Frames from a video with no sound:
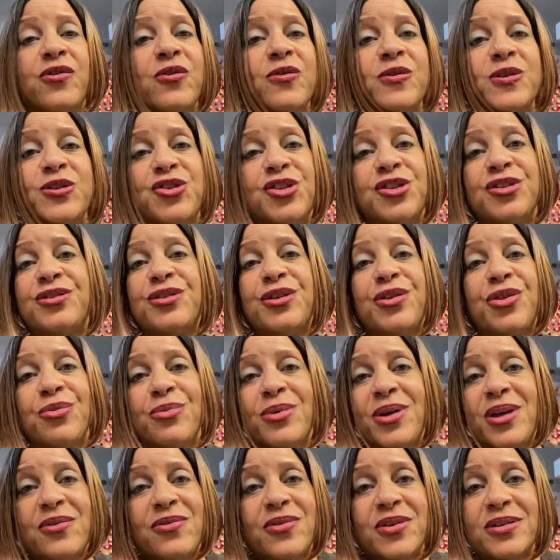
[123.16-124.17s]
for just the
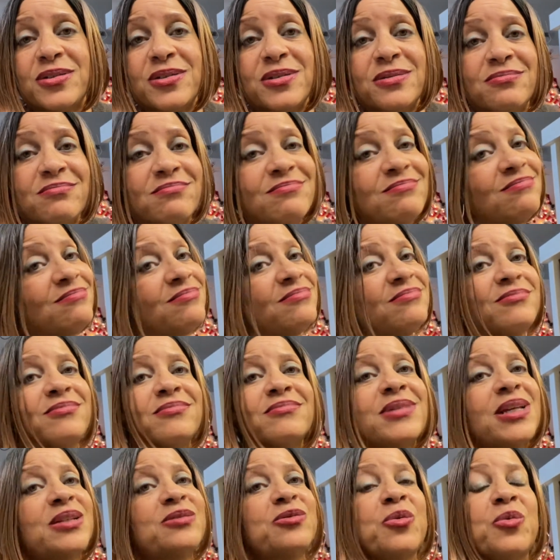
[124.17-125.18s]
three of us.
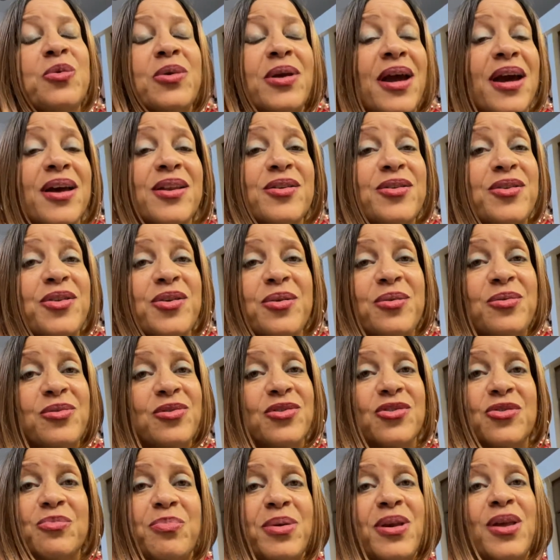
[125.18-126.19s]
That's what we got to do.
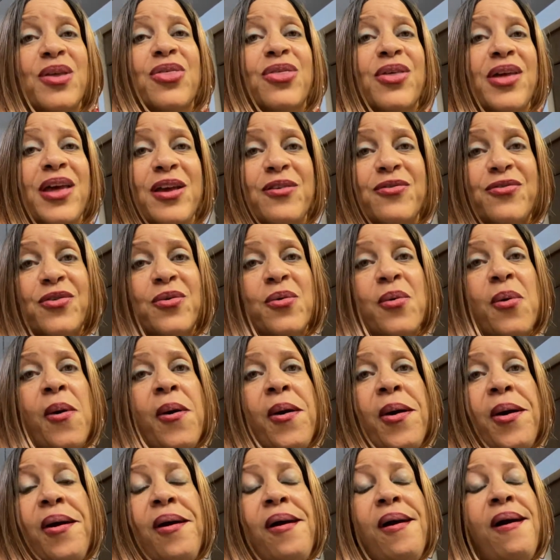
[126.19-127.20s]
Just be thankful.
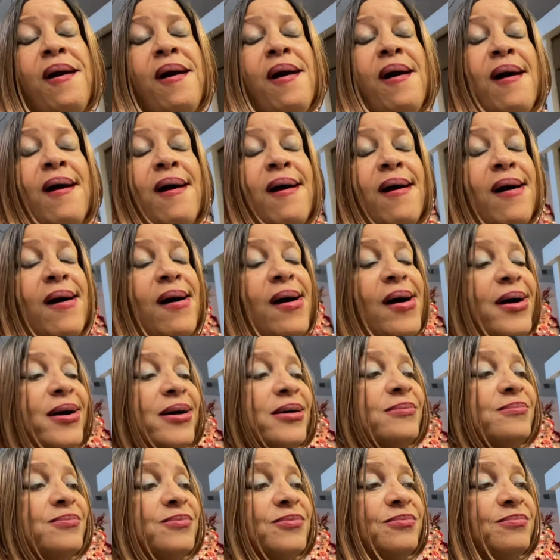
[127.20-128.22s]

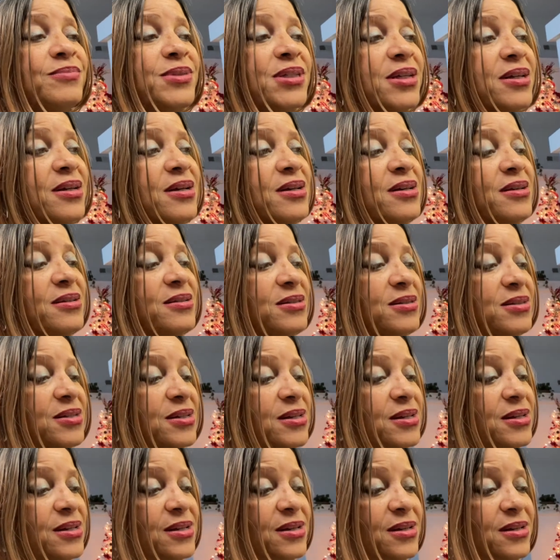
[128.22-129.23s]
Um, because
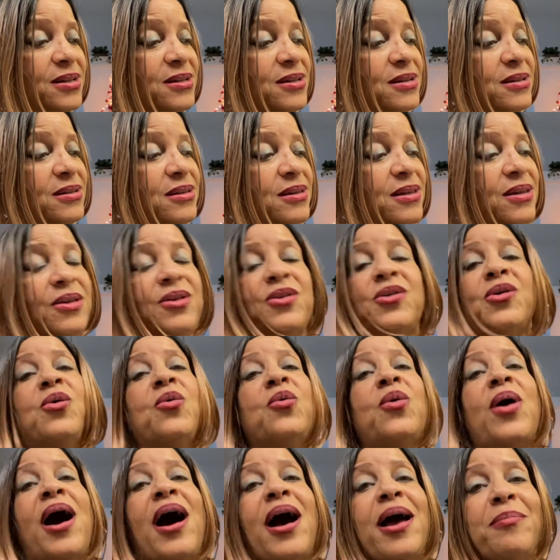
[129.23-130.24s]
you
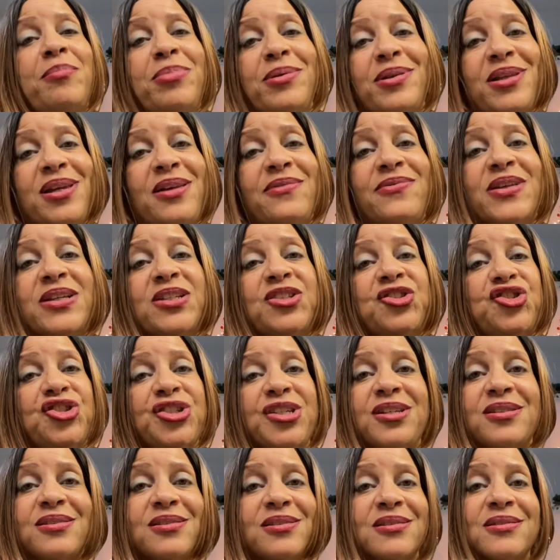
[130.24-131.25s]
know, I believe that
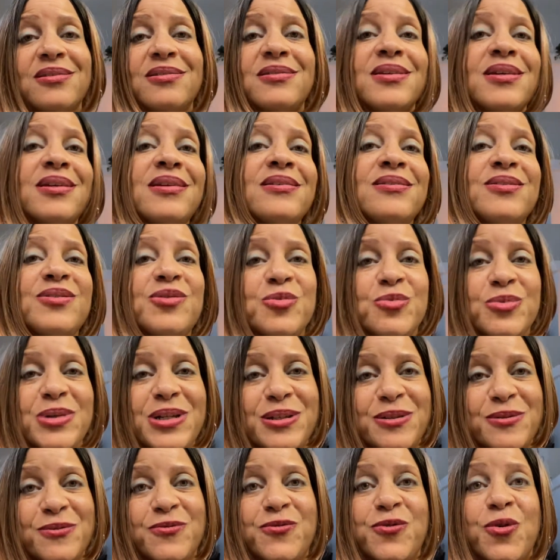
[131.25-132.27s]
Jesus is the
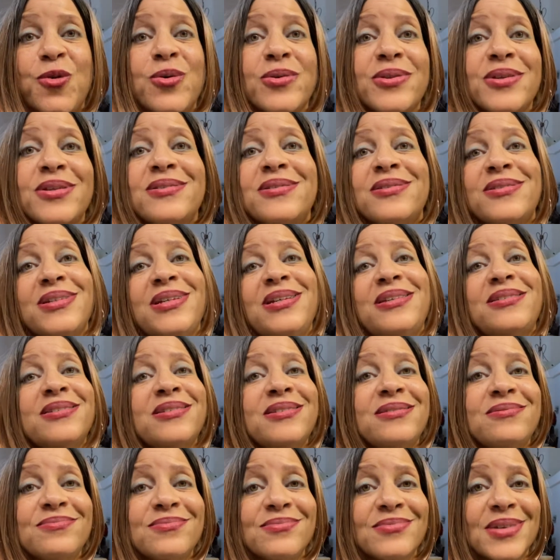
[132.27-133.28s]
reason for this
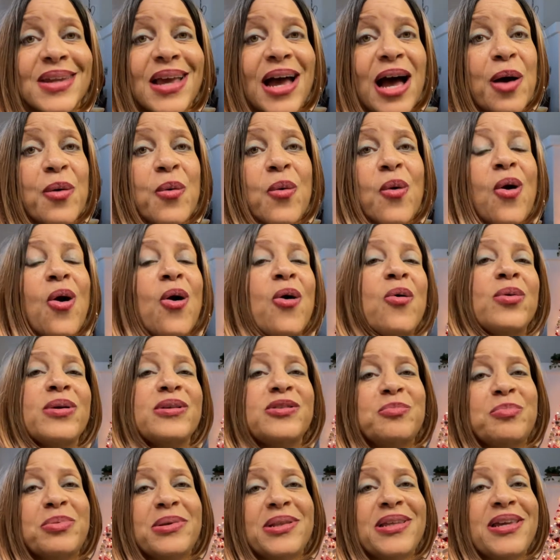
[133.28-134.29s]
season. I will
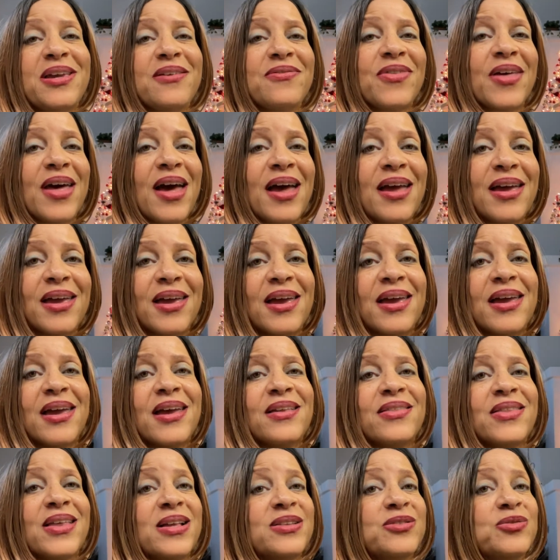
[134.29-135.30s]
always believe that,
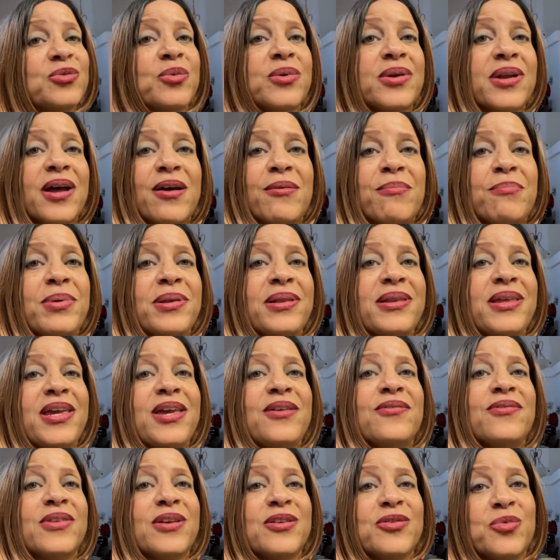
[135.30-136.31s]
and that's what I
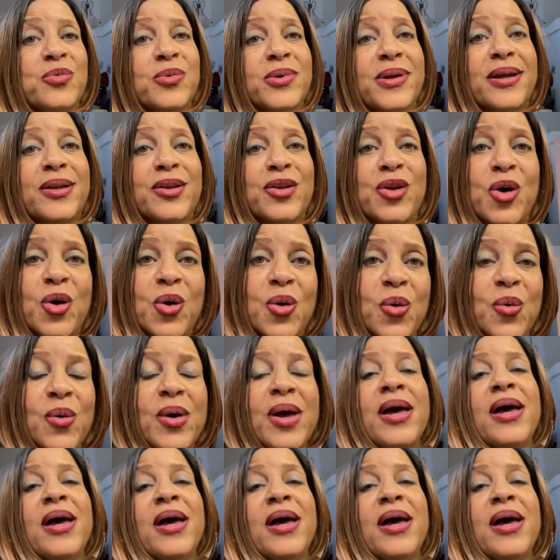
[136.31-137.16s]
believe, and that's what I know.